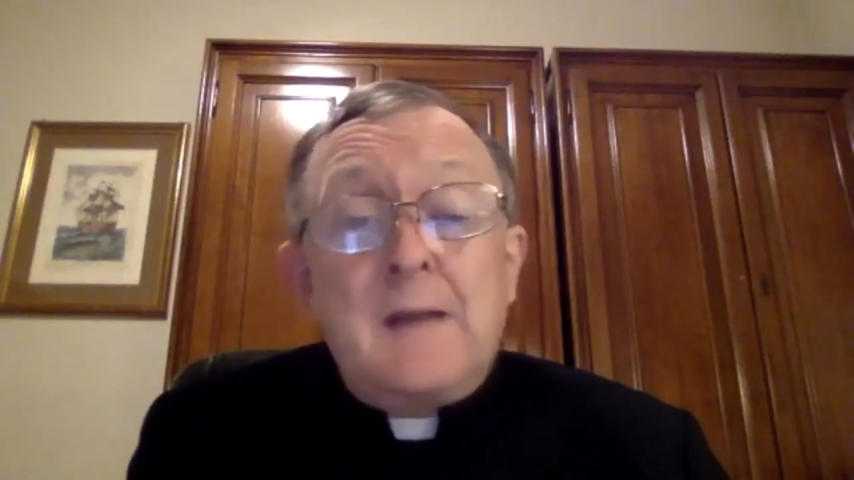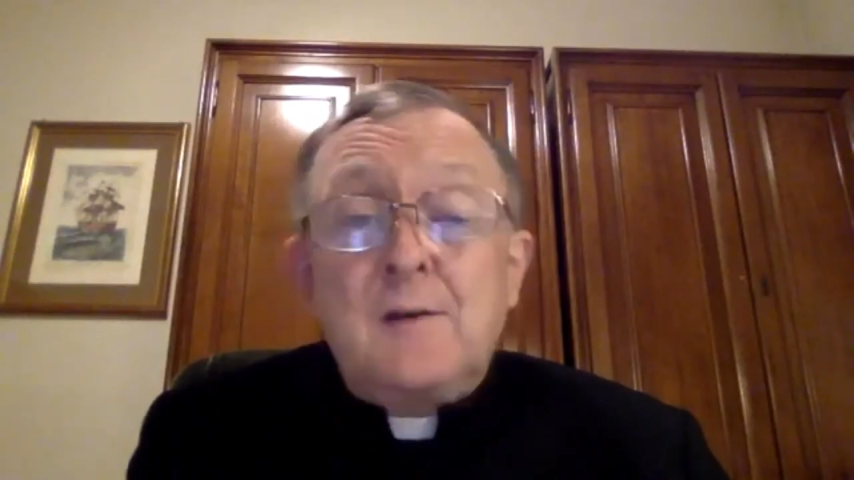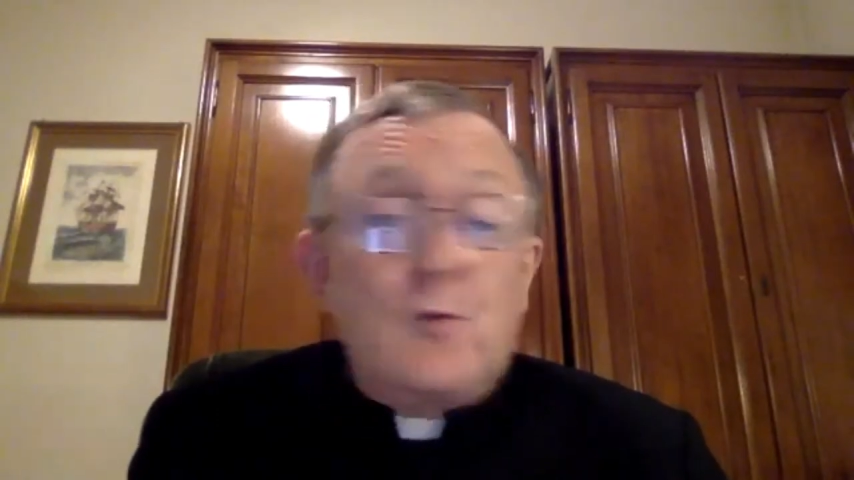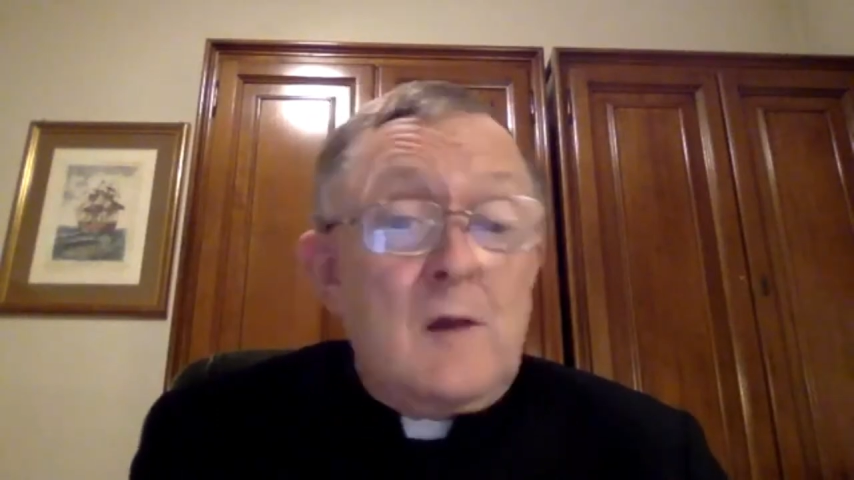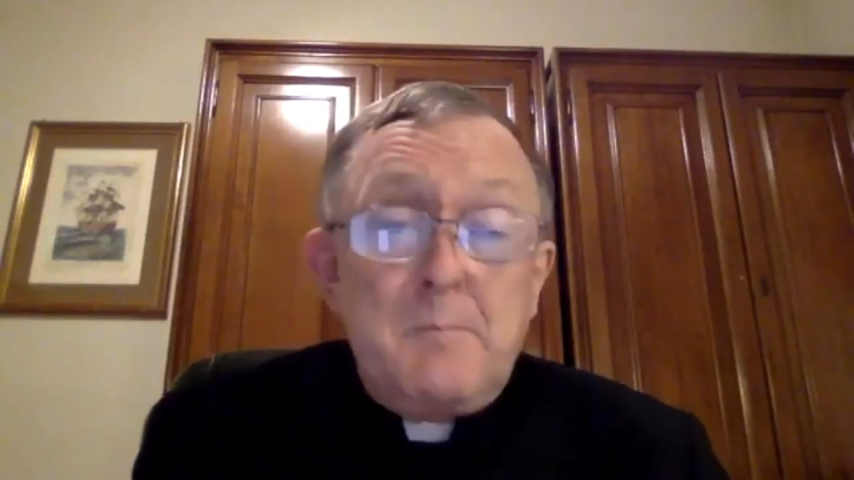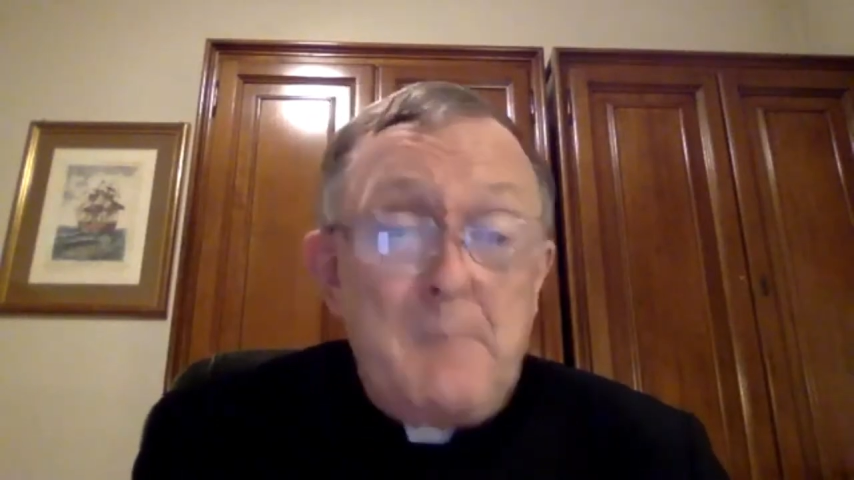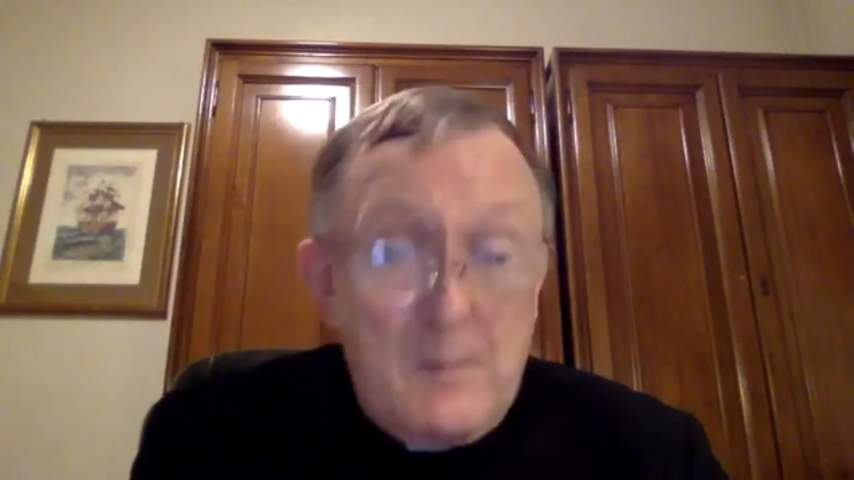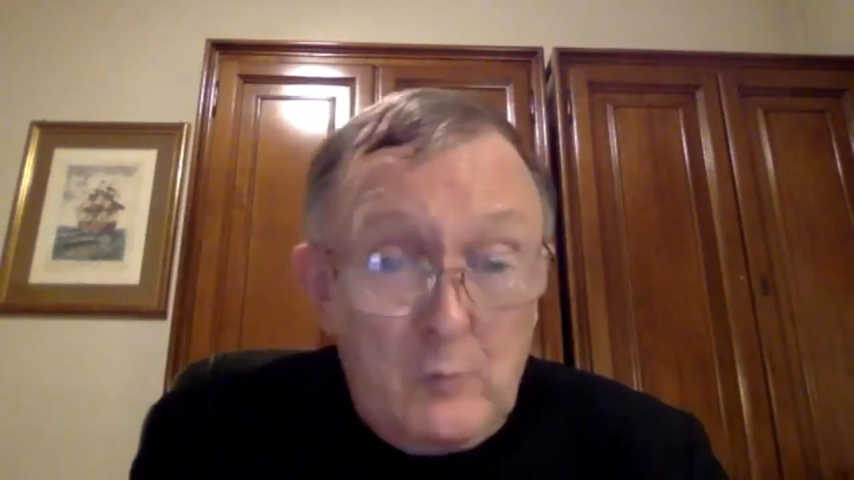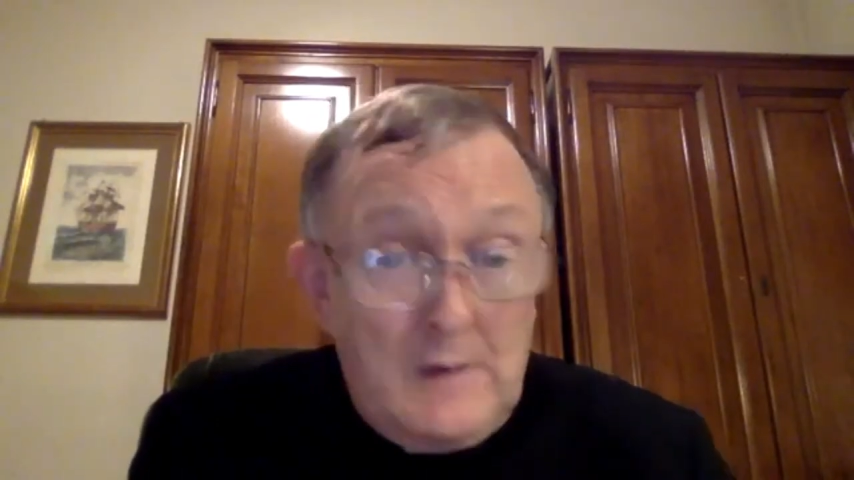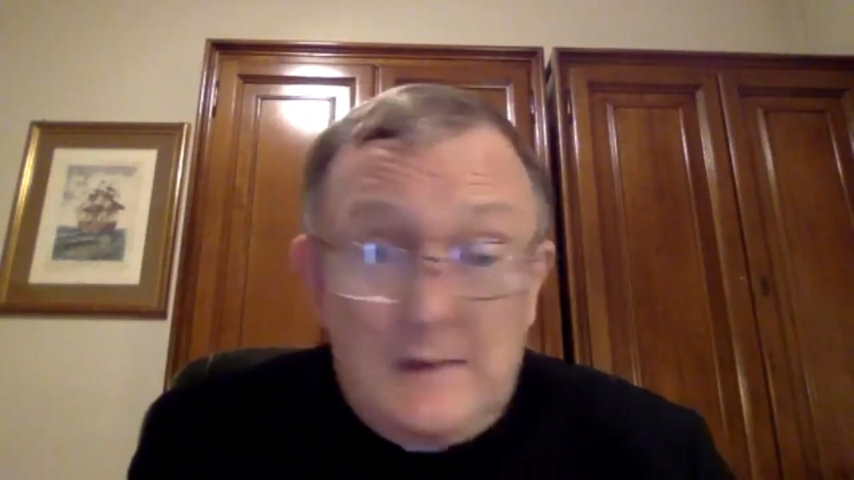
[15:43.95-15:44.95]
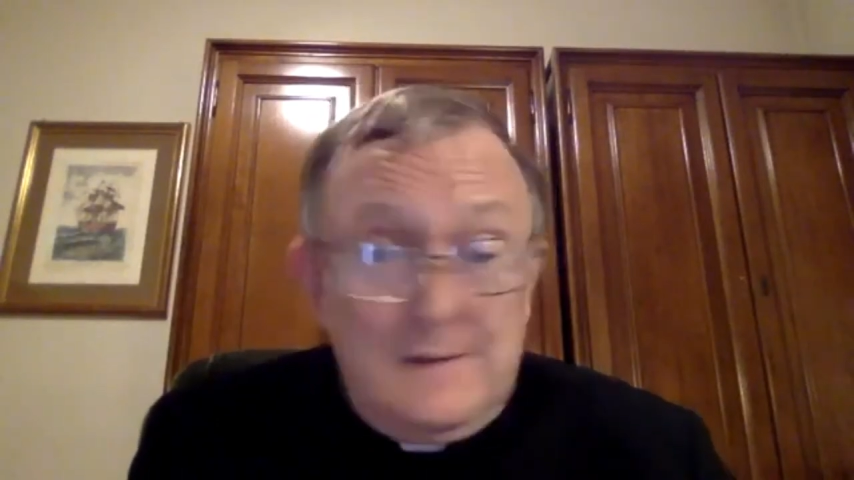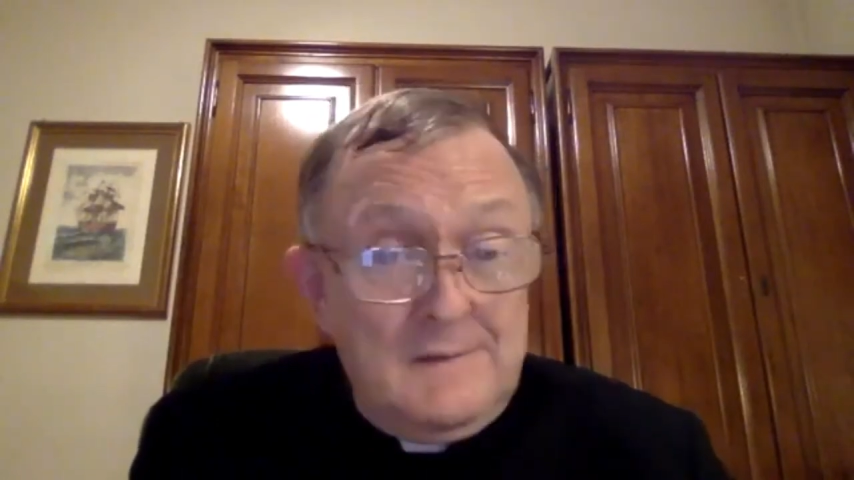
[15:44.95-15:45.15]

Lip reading: and a great memory.